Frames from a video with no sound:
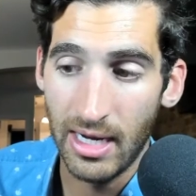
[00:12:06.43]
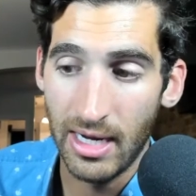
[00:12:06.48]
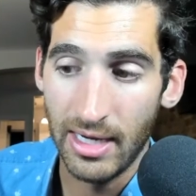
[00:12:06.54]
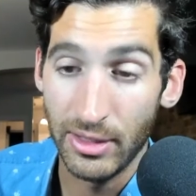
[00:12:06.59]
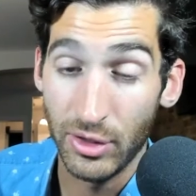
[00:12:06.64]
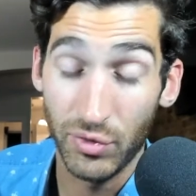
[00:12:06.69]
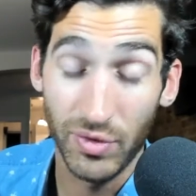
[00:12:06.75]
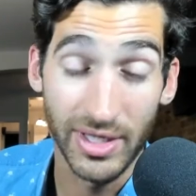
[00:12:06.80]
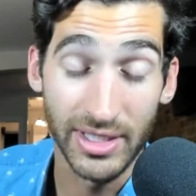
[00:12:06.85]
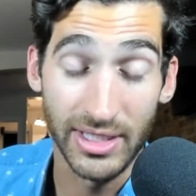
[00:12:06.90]

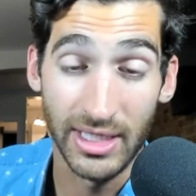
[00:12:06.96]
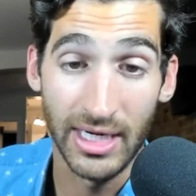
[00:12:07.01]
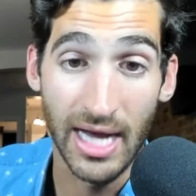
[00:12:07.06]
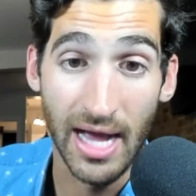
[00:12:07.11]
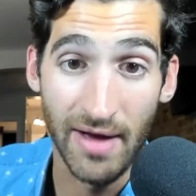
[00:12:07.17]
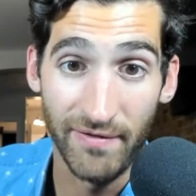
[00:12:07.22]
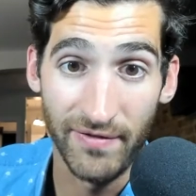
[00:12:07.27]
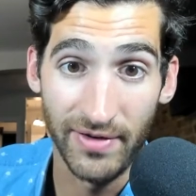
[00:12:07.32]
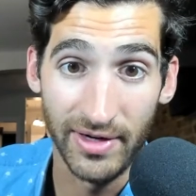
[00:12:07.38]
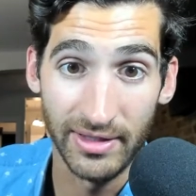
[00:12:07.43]
He's racing
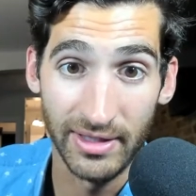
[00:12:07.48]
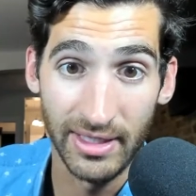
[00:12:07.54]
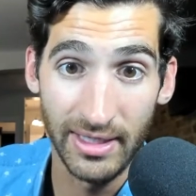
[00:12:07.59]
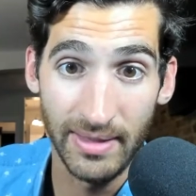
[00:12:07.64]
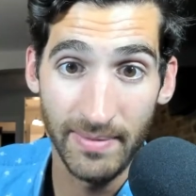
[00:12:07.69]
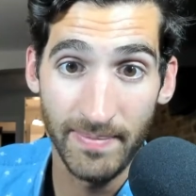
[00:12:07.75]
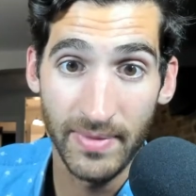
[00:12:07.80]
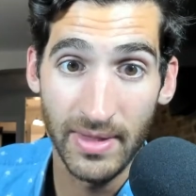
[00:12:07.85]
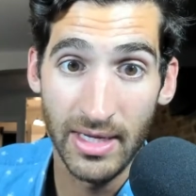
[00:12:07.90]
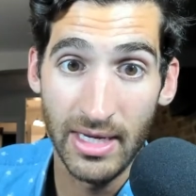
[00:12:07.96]
confidently,
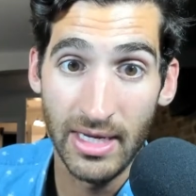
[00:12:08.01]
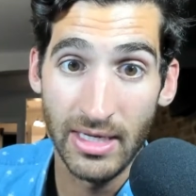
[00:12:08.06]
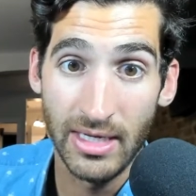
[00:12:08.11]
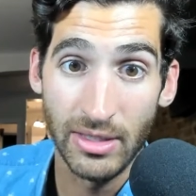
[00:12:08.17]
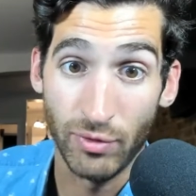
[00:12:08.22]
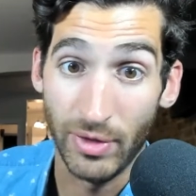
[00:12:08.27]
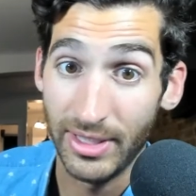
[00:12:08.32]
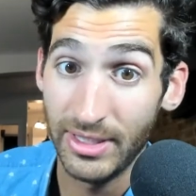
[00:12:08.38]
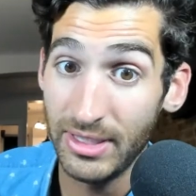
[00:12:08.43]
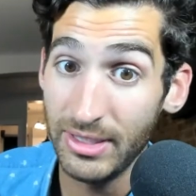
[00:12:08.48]
he's
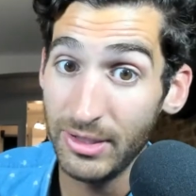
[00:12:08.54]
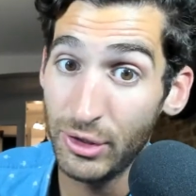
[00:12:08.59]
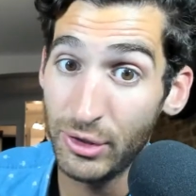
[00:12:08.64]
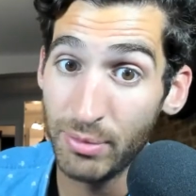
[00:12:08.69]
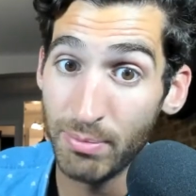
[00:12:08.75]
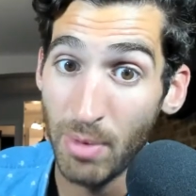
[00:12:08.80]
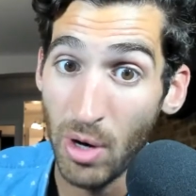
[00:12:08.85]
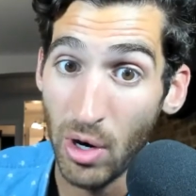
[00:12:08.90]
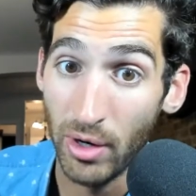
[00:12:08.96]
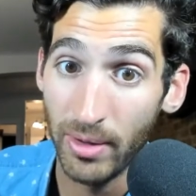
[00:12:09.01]
racing
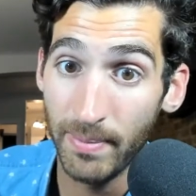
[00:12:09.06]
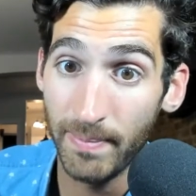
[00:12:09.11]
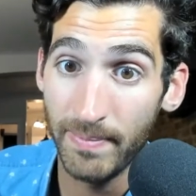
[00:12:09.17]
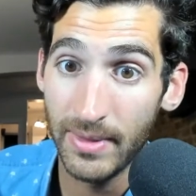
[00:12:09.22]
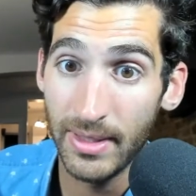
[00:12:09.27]
smart,